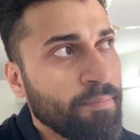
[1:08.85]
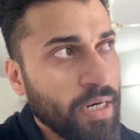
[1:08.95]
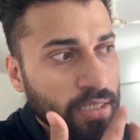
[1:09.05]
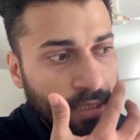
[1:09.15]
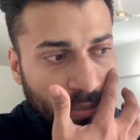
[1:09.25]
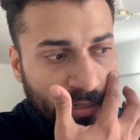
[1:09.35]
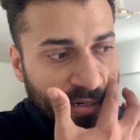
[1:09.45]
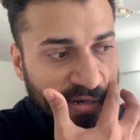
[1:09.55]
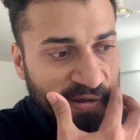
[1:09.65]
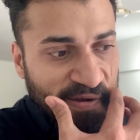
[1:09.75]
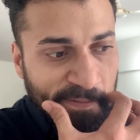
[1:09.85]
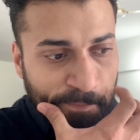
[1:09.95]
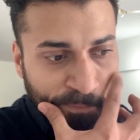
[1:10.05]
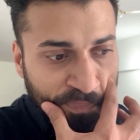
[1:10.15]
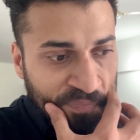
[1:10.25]
But
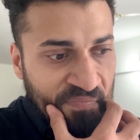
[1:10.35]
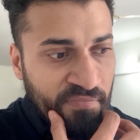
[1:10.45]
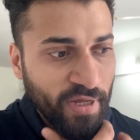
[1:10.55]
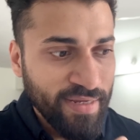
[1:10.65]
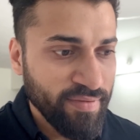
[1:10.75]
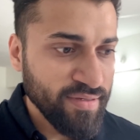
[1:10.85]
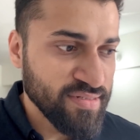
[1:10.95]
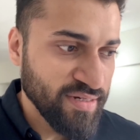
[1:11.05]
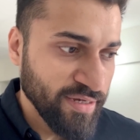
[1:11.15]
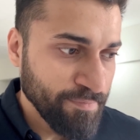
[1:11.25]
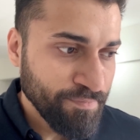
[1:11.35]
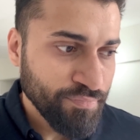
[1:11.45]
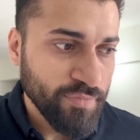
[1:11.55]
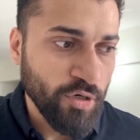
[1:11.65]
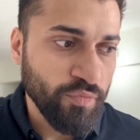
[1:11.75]
I think it's
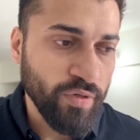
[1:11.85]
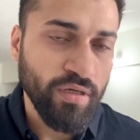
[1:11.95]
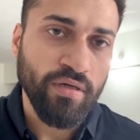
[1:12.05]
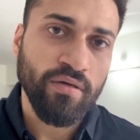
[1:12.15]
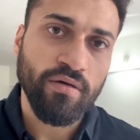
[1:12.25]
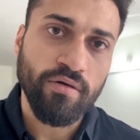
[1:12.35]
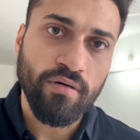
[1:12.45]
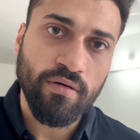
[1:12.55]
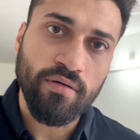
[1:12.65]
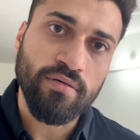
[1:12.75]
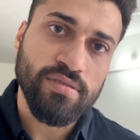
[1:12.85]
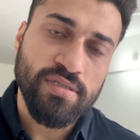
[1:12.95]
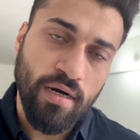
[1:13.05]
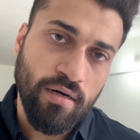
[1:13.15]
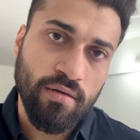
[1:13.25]
time that we
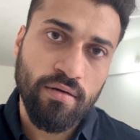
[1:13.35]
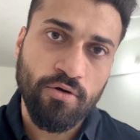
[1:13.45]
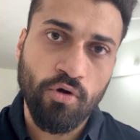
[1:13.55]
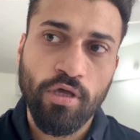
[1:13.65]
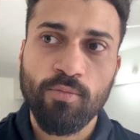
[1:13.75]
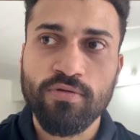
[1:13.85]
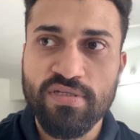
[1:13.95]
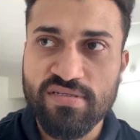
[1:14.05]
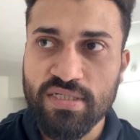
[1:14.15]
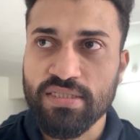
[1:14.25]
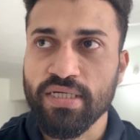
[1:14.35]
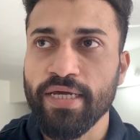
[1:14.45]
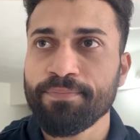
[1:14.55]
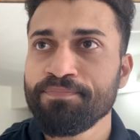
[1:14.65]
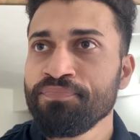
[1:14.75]
start talking about these things
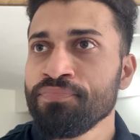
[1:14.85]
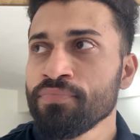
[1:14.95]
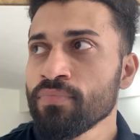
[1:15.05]
again